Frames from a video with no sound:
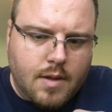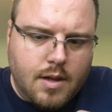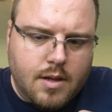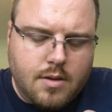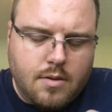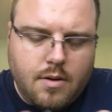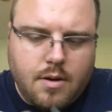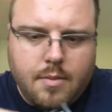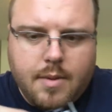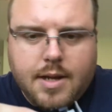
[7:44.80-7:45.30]

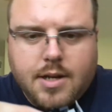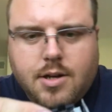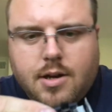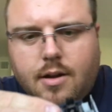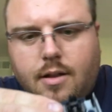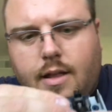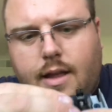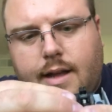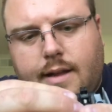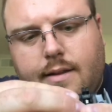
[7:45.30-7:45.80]
So I want to make sure
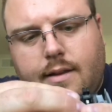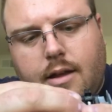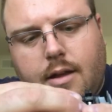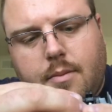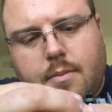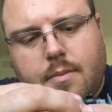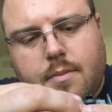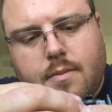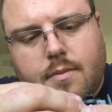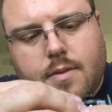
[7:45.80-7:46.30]
it lines
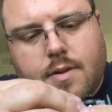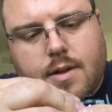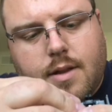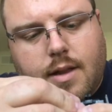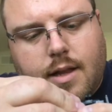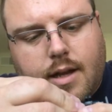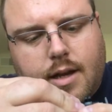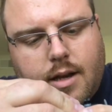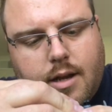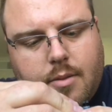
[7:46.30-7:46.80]
up. It
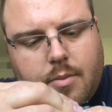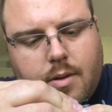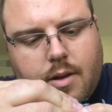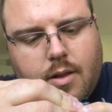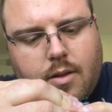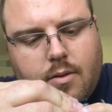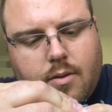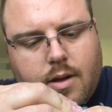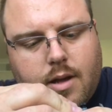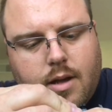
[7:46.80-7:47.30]
wasn't lined up all
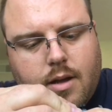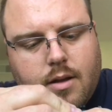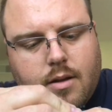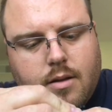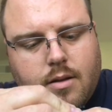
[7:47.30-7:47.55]
the way.